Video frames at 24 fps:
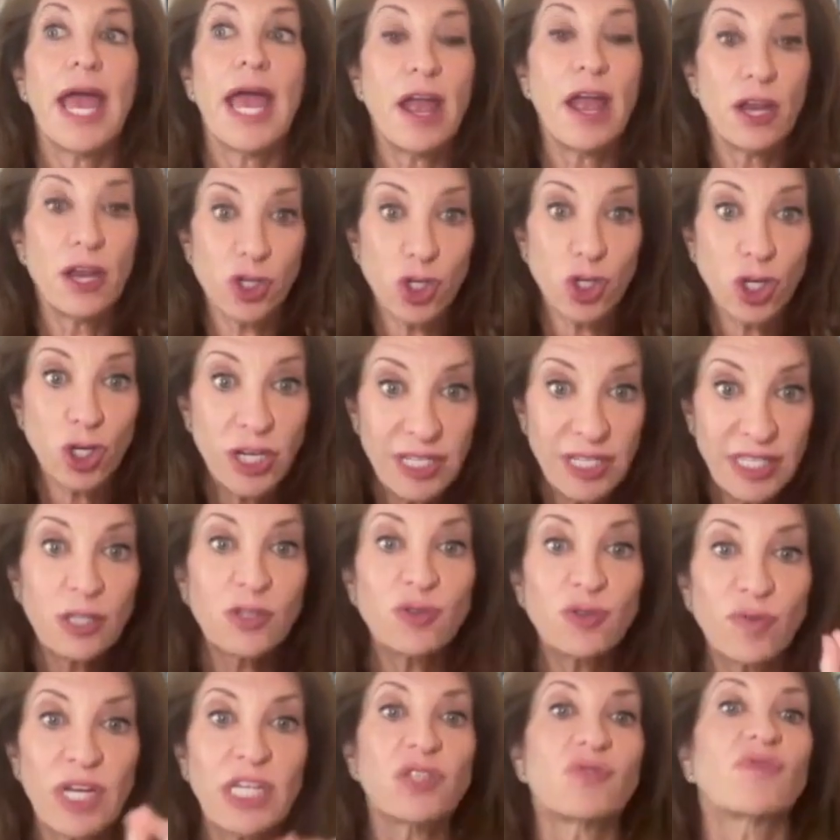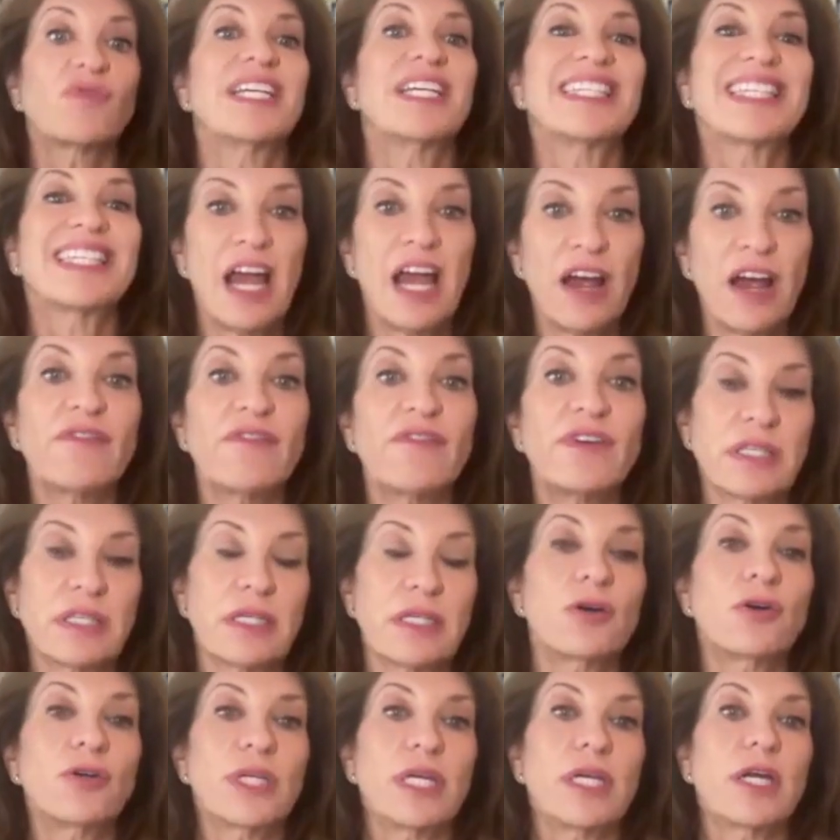Insurance has raised rates every
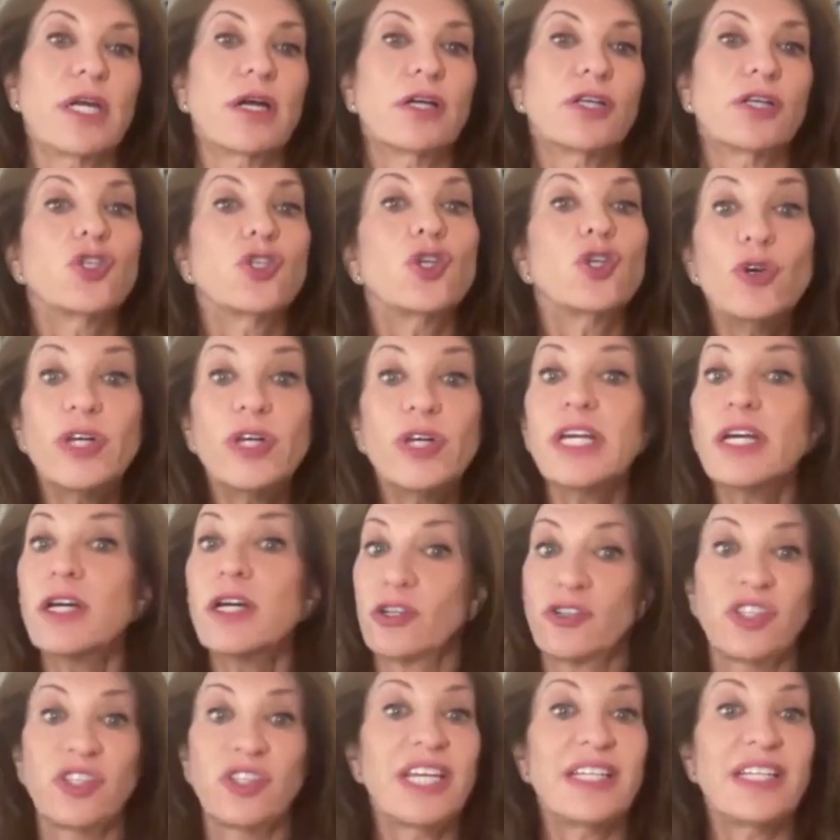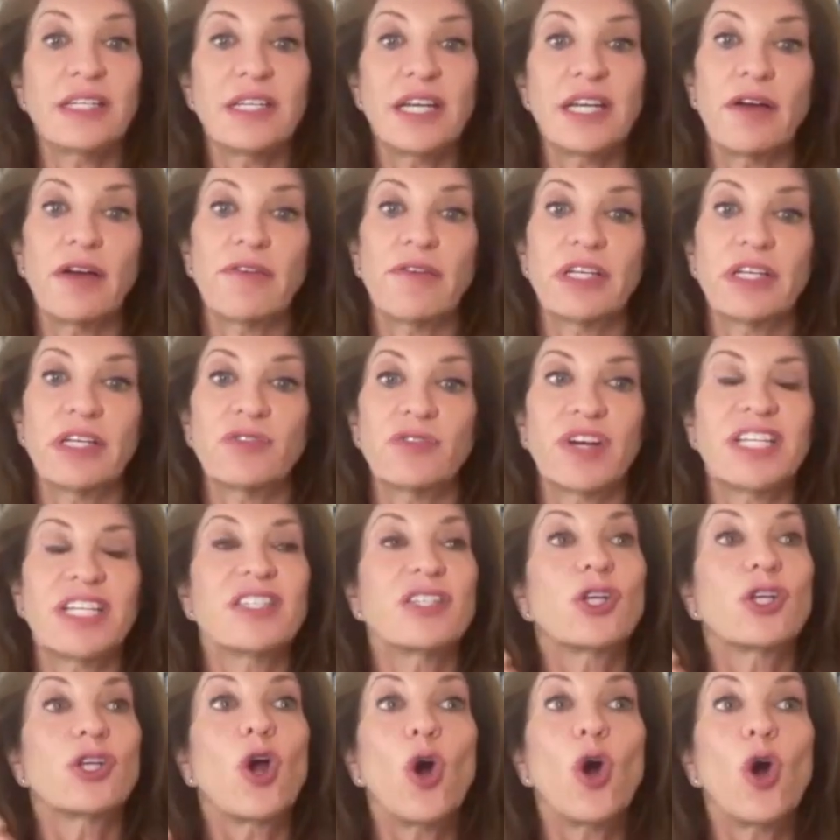single year. 2 years, they did not raise rates.
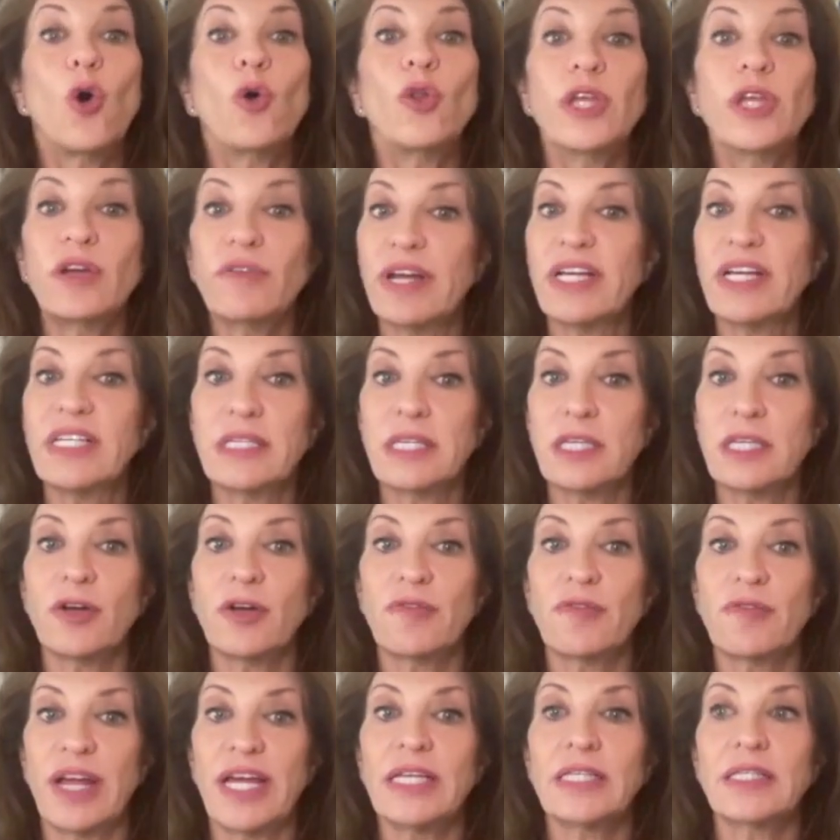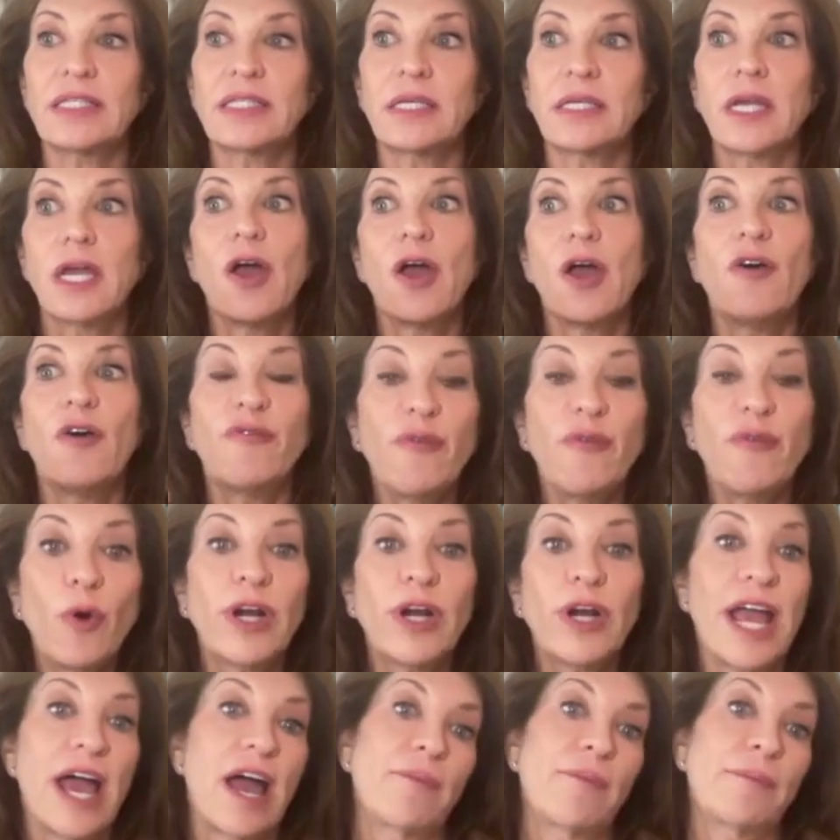They're only raising their rates
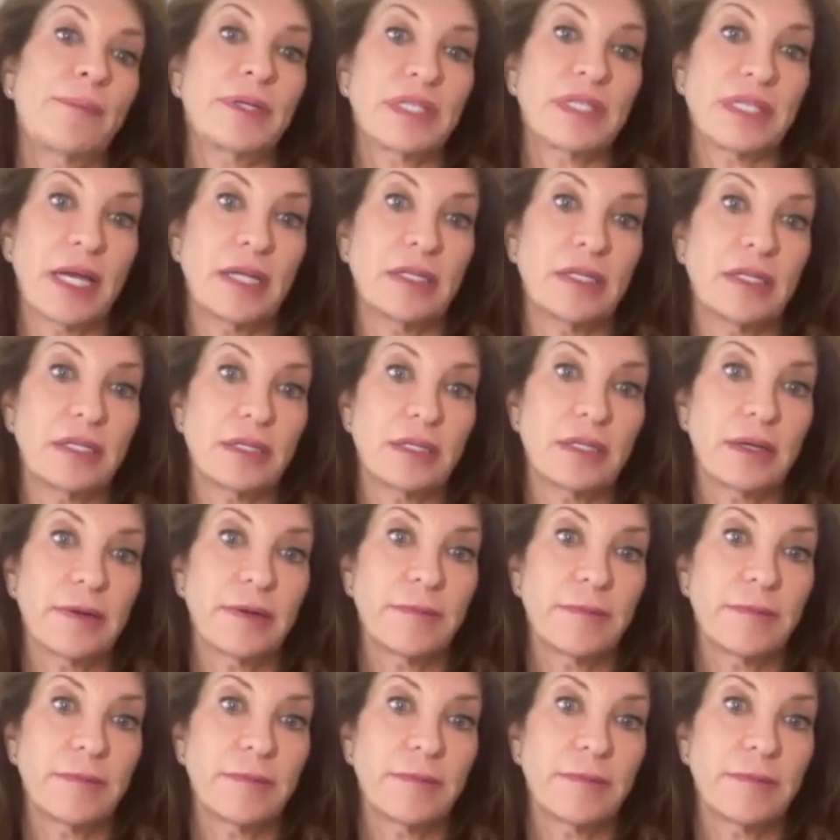4.5%.